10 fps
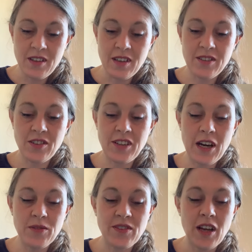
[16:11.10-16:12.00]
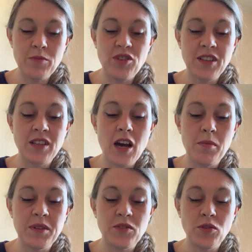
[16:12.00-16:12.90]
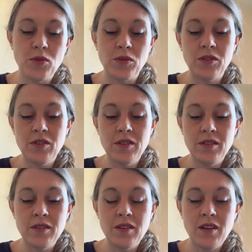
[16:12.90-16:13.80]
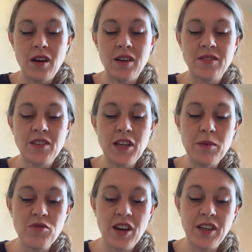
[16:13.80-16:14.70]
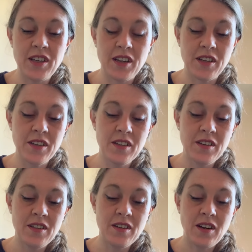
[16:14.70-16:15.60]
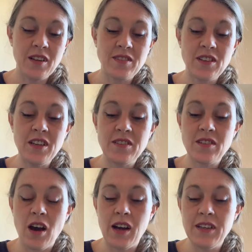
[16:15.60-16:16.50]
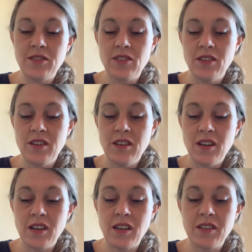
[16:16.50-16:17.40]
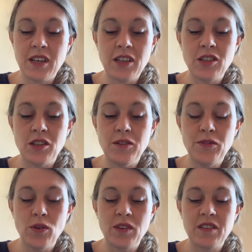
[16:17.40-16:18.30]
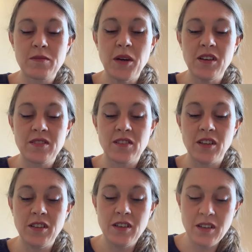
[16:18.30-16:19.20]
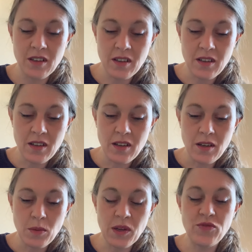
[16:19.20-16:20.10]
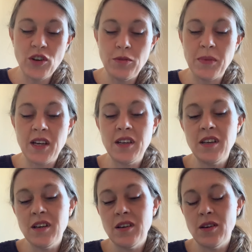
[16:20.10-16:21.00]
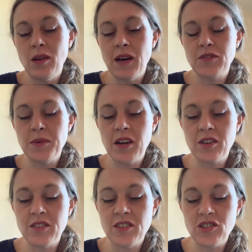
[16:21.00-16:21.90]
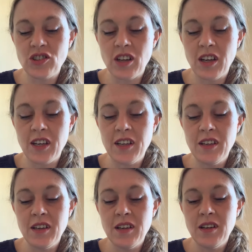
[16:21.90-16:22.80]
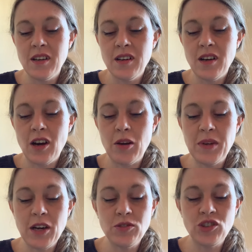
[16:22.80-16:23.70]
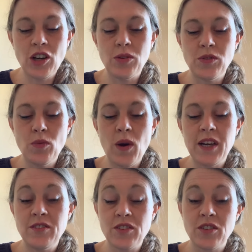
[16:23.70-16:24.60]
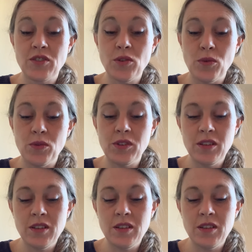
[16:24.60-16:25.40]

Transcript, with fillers: and I now celebrate the coming dawn. I see it breaking, I see its light, and I thank you for this mercy. With Rumi, who loves me unconditionally, I am now shown the way to the dawn.